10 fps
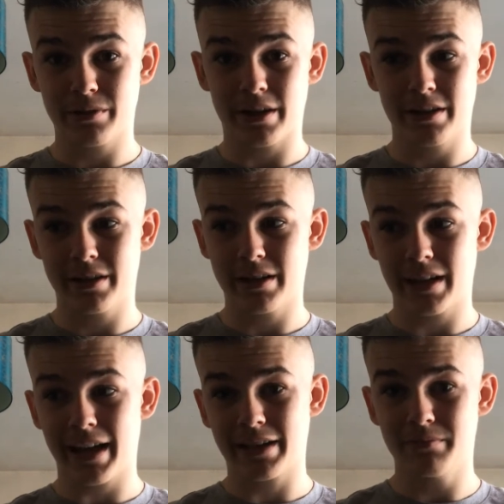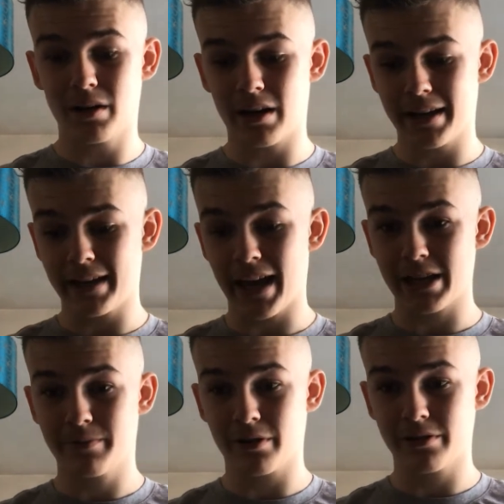I can connect my
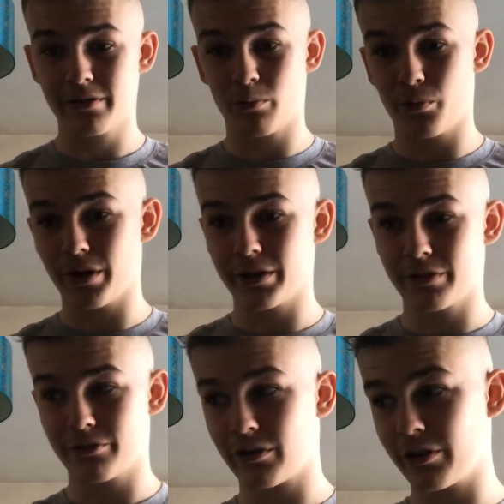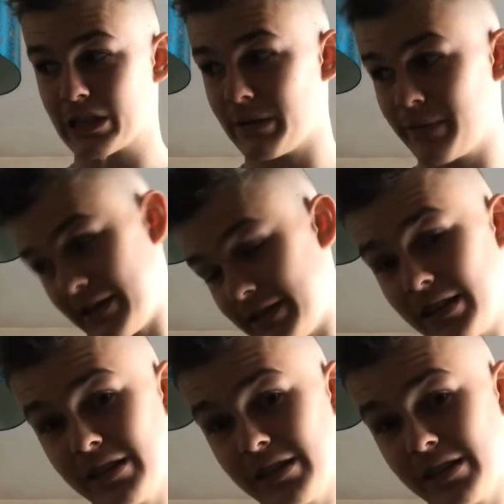Xbox One controller to my PC,